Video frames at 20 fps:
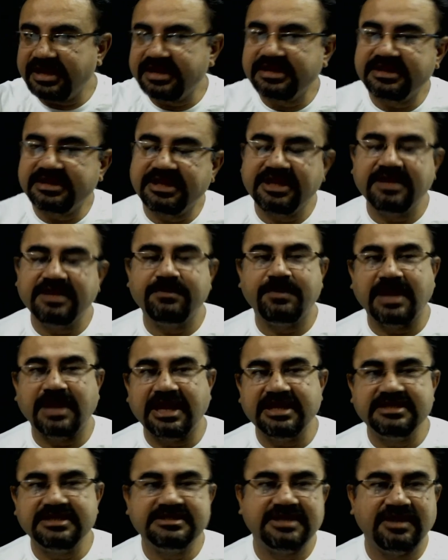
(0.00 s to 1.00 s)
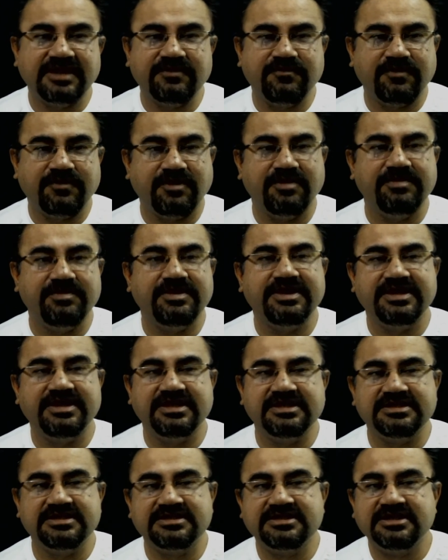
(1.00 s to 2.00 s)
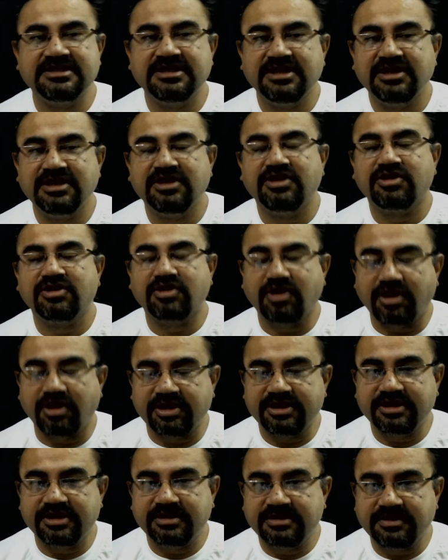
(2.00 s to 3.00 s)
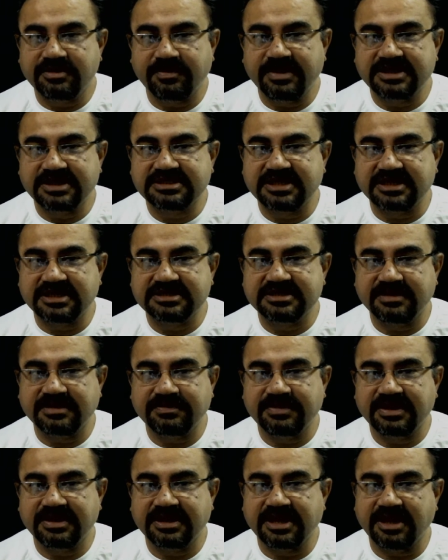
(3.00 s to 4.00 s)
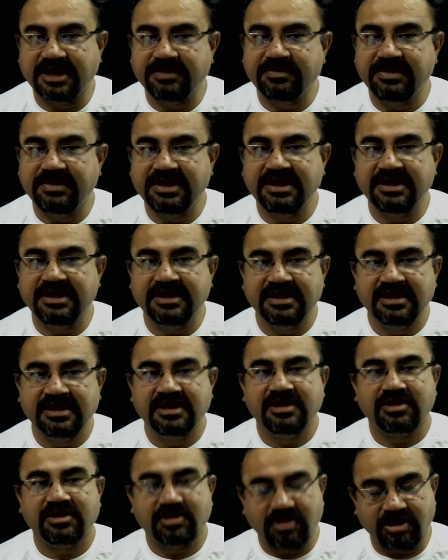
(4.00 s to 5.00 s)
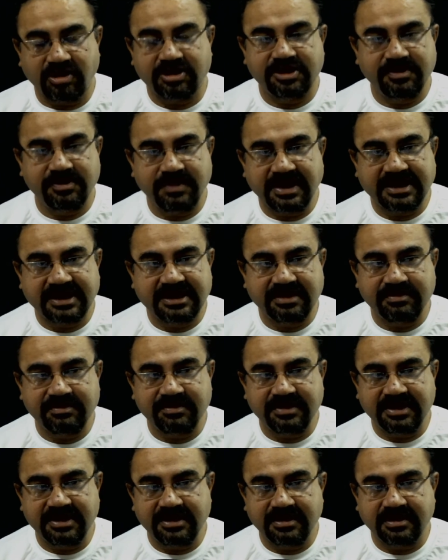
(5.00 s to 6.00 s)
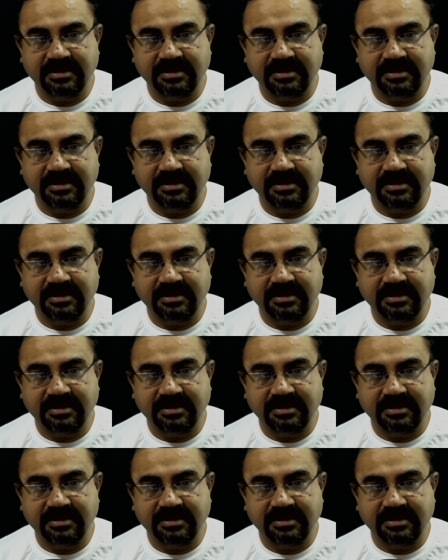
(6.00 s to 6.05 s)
in the palisade form, it is the best example can be Corynebacterium